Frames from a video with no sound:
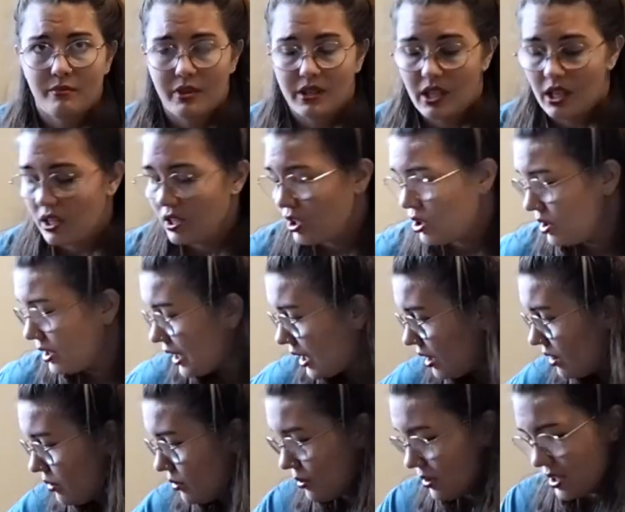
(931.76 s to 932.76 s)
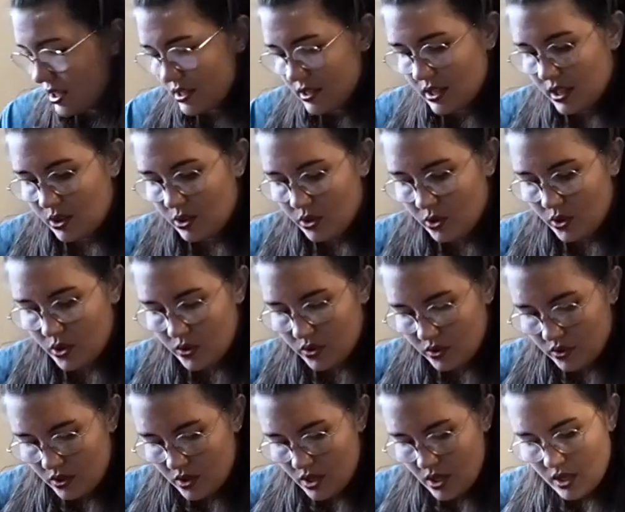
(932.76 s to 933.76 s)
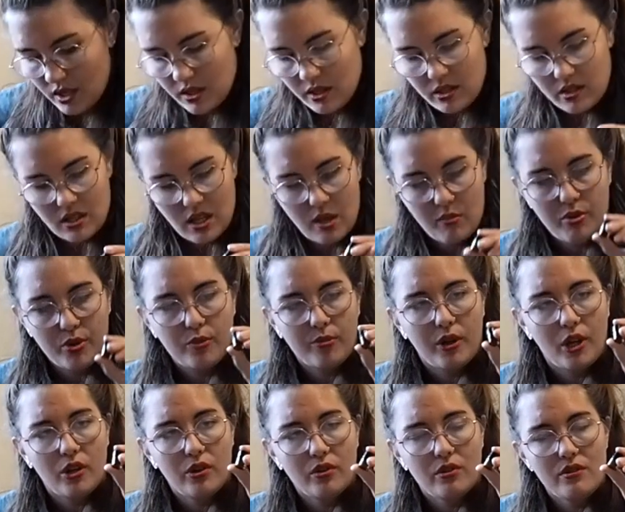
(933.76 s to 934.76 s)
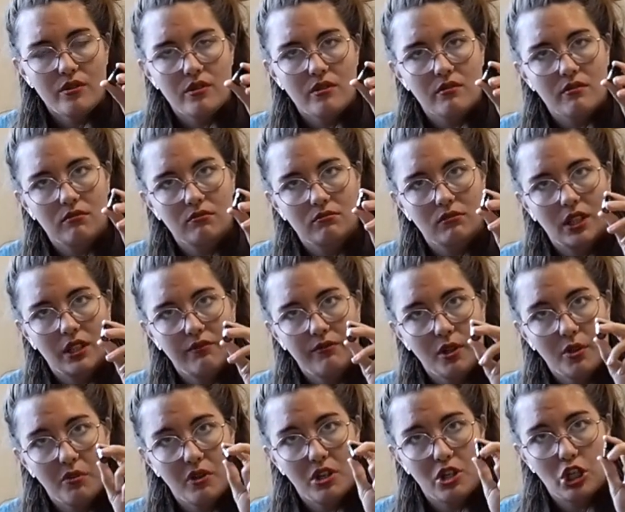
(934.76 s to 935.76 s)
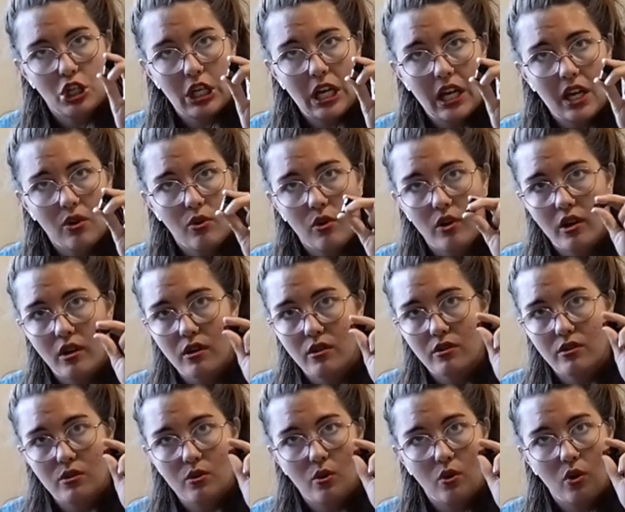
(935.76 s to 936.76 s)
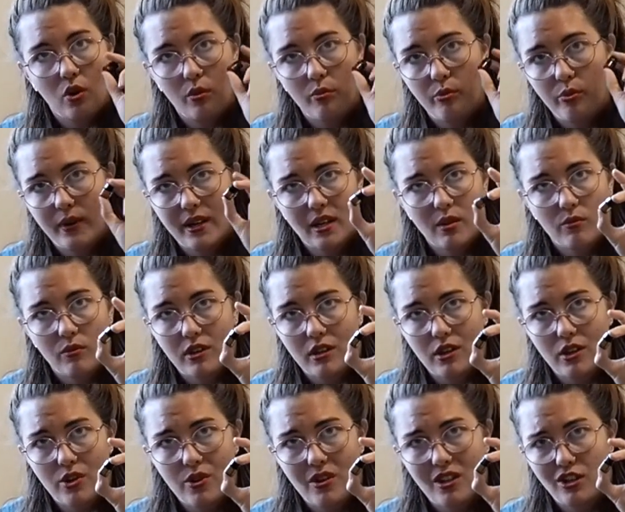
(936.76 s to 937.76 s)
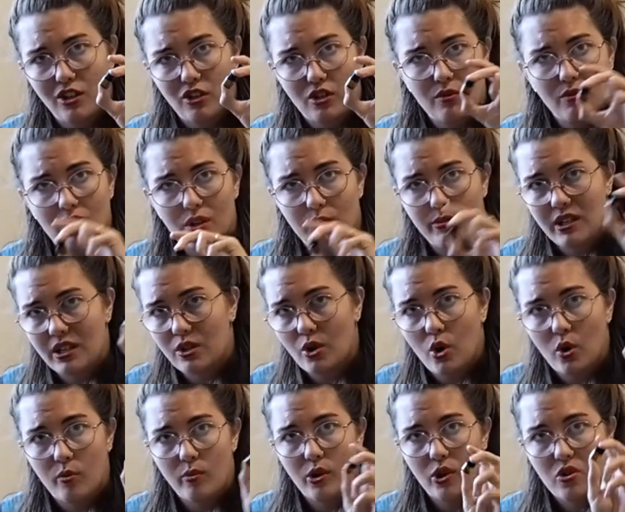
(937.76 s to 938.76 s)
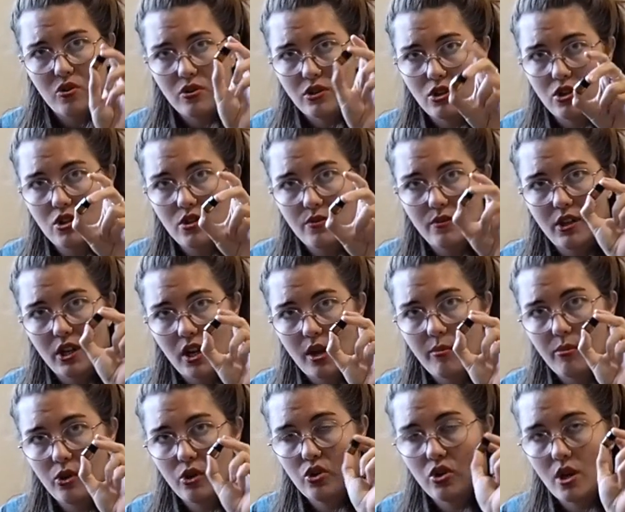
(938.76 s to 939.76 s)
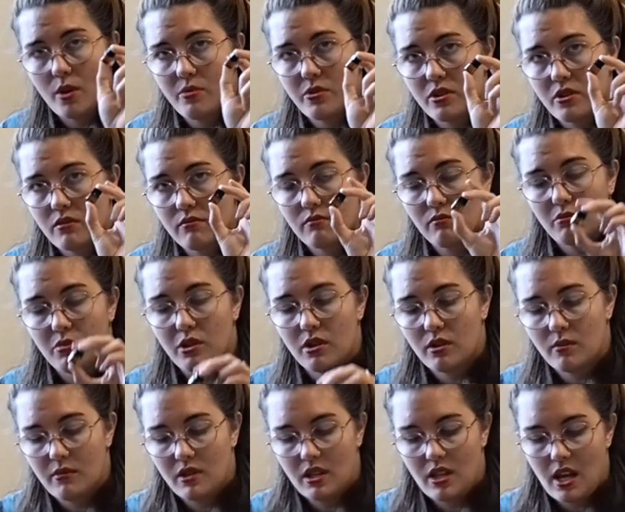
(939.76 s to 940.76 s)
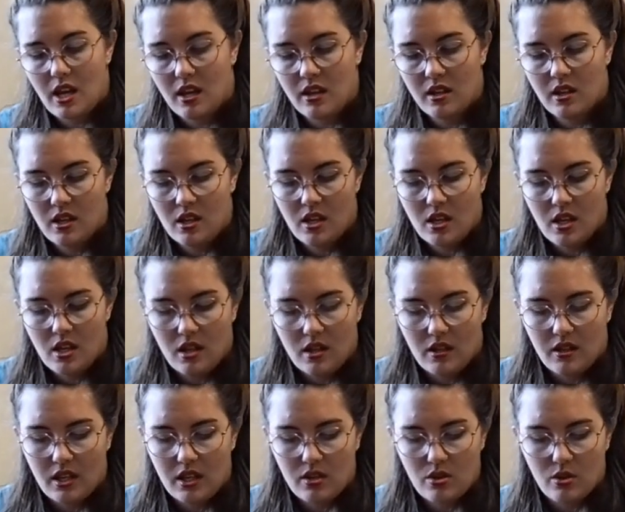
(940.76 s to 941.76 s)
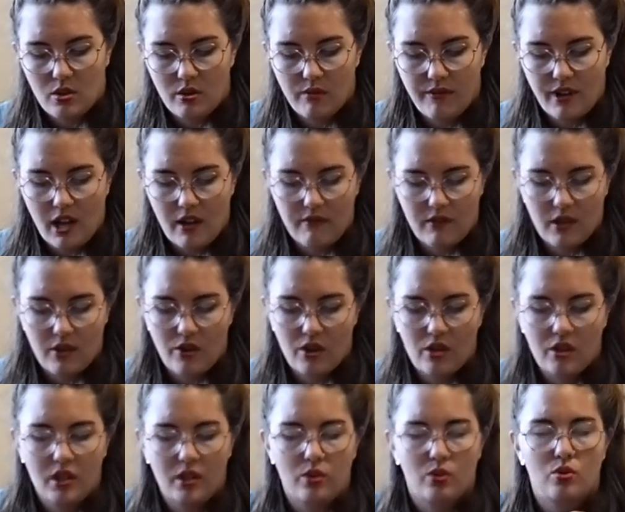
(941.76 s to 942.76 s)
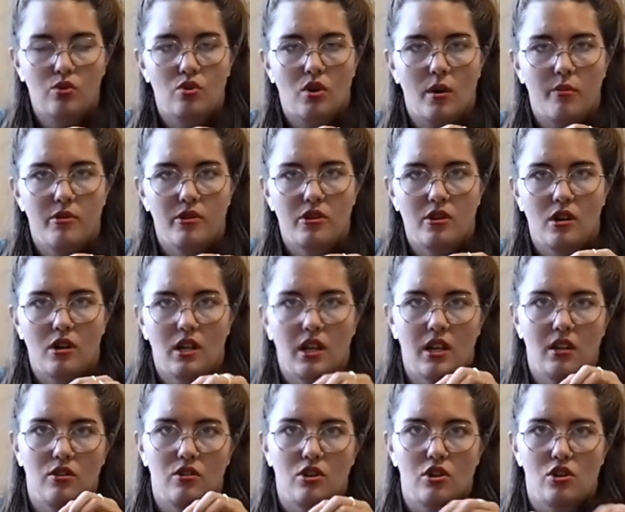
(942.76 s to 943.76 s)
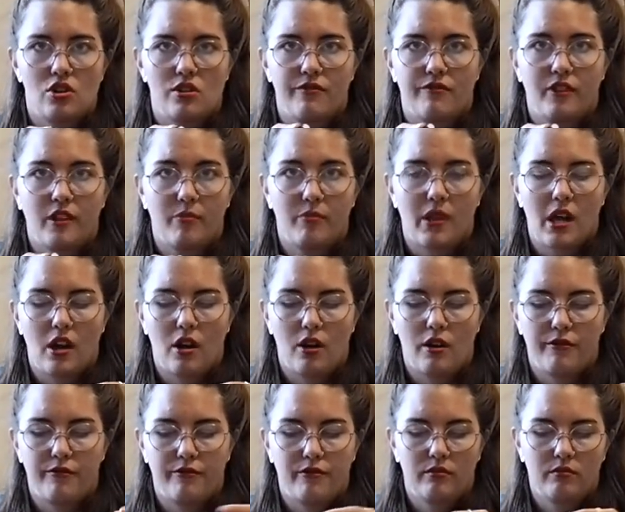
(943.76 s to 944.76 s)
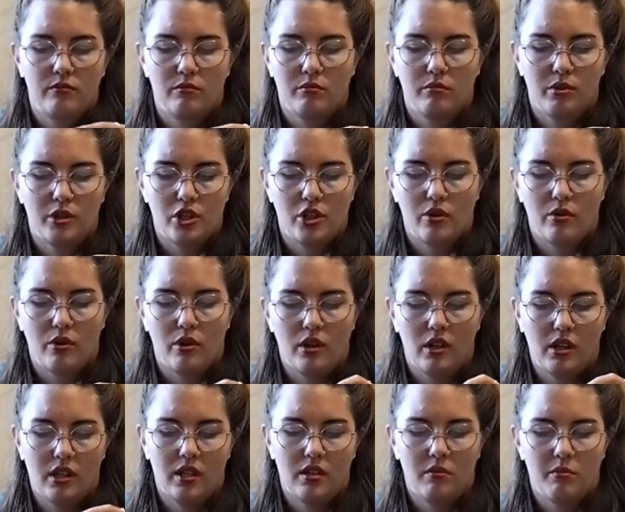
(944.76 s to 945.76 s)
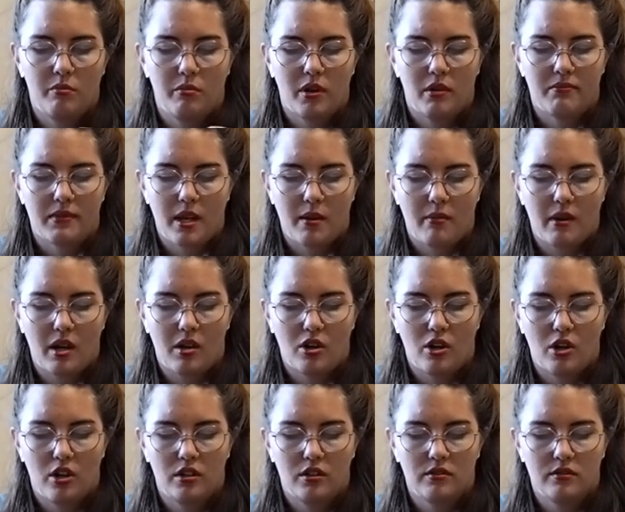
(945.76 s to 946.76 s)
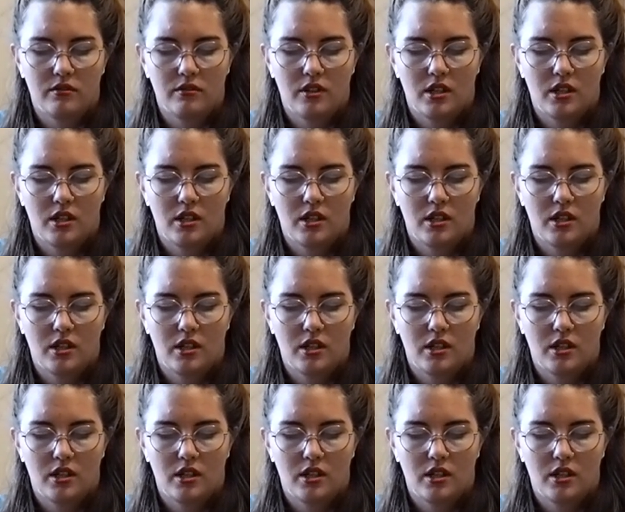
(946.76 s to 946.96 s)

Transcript: But then you get all these little sample bottles if you want to share your oils or bring them with you and you don't want to bring the whole bottle, you just want a couple of drops, put them in there. They sort of have their own little droppers on here, so you just flip that off, put your oil in, pop that back on.